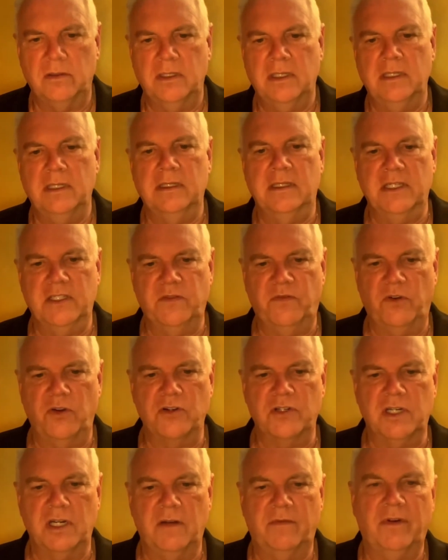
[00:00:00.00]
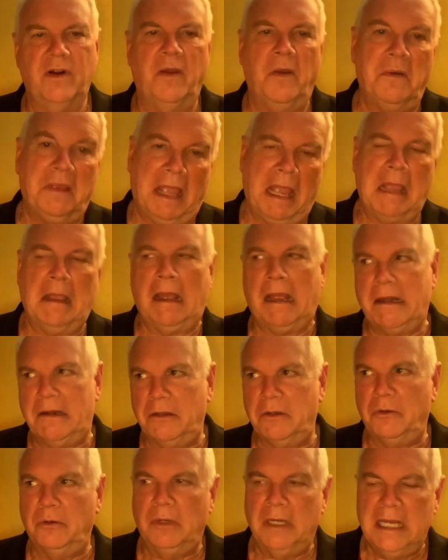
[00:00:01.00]
in this version of her. Okay, I
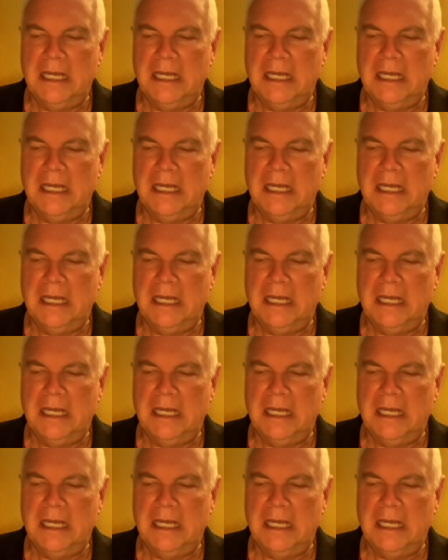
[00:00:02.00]
do.